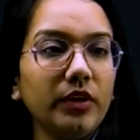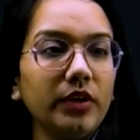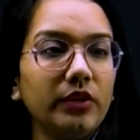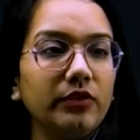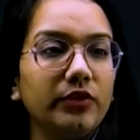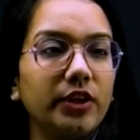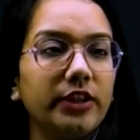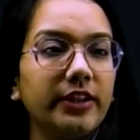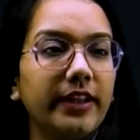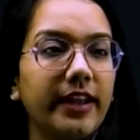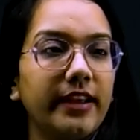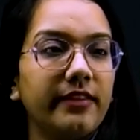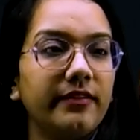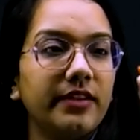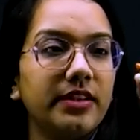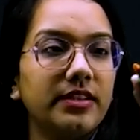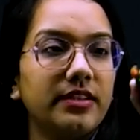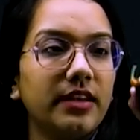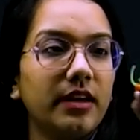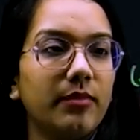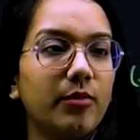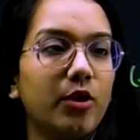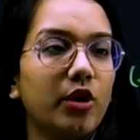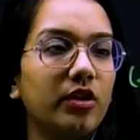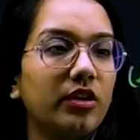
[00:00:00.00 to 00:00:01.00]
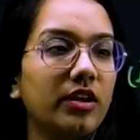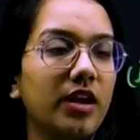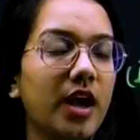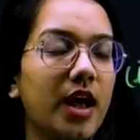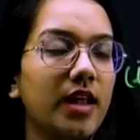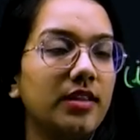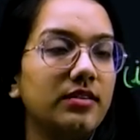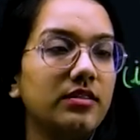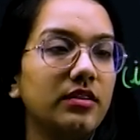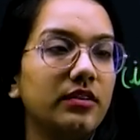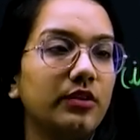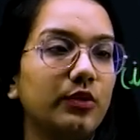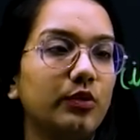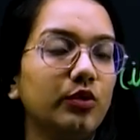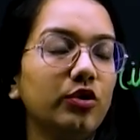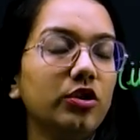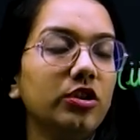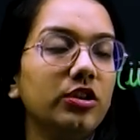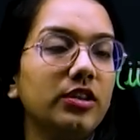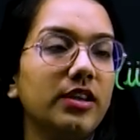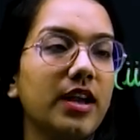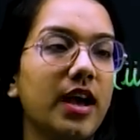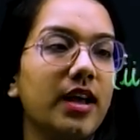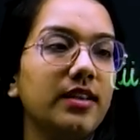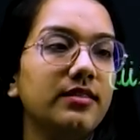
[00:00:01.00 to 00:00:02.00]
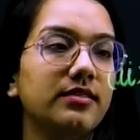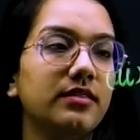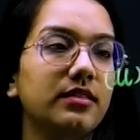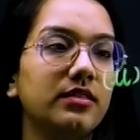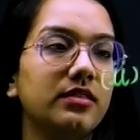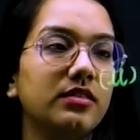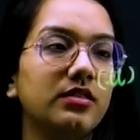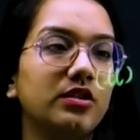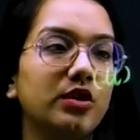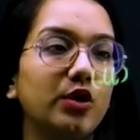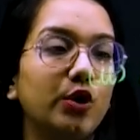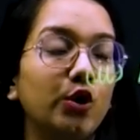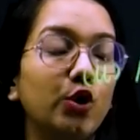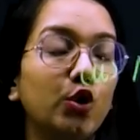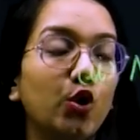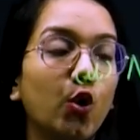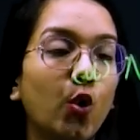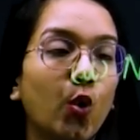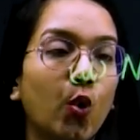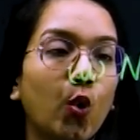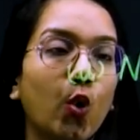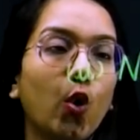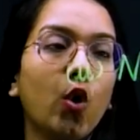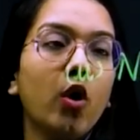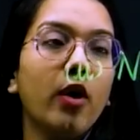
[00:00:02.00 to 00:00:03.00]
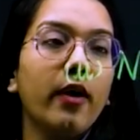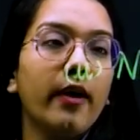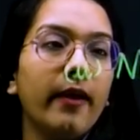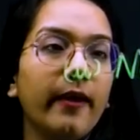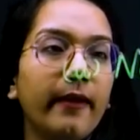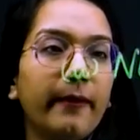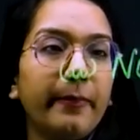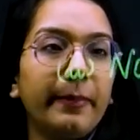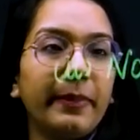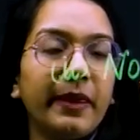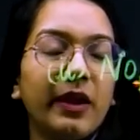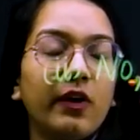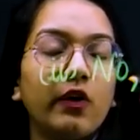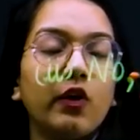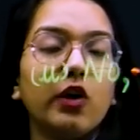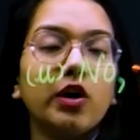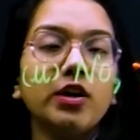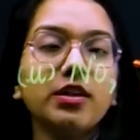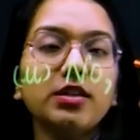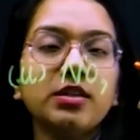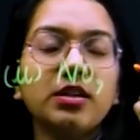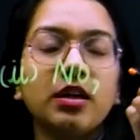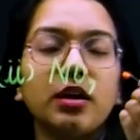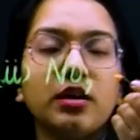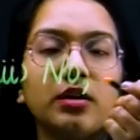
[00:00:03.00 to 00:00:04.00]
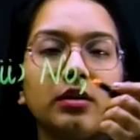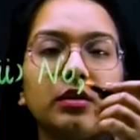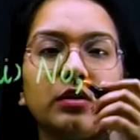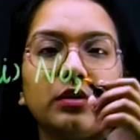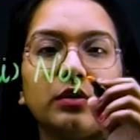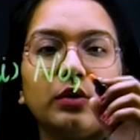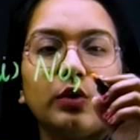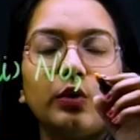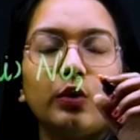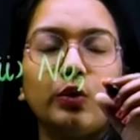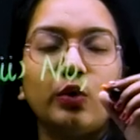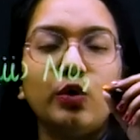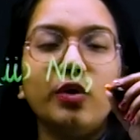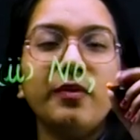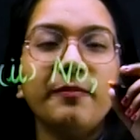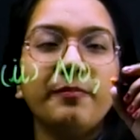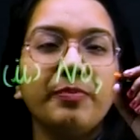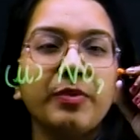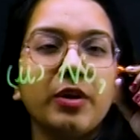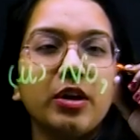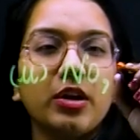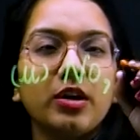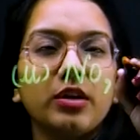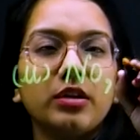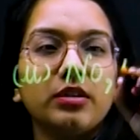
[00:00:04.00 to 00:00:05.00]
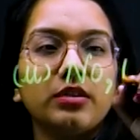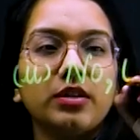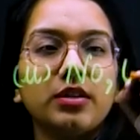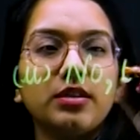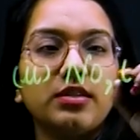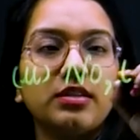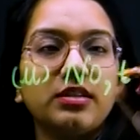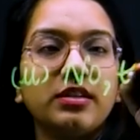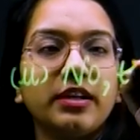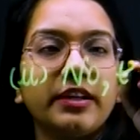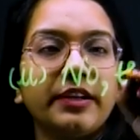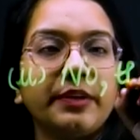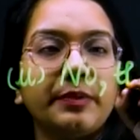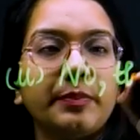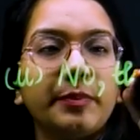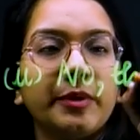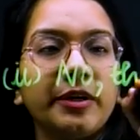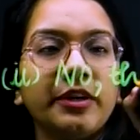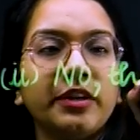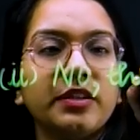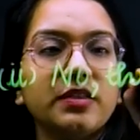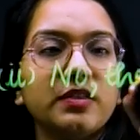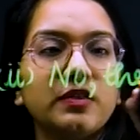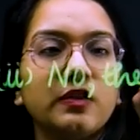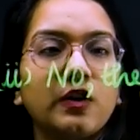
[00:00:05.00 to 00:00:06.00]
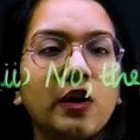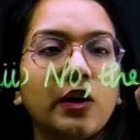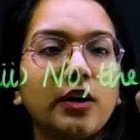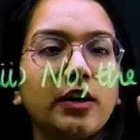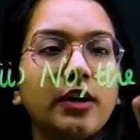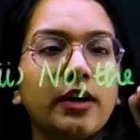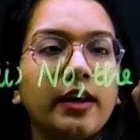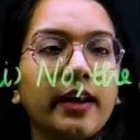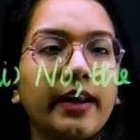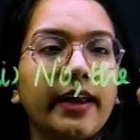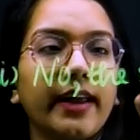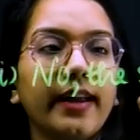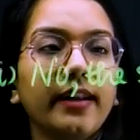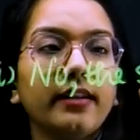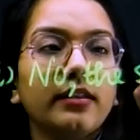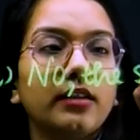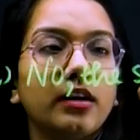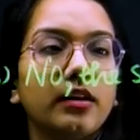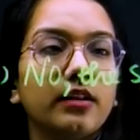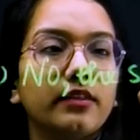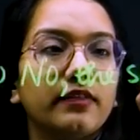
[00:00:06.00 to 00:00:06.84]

what can we say about the answer 2? The answer is no, because no, the statement is not correct.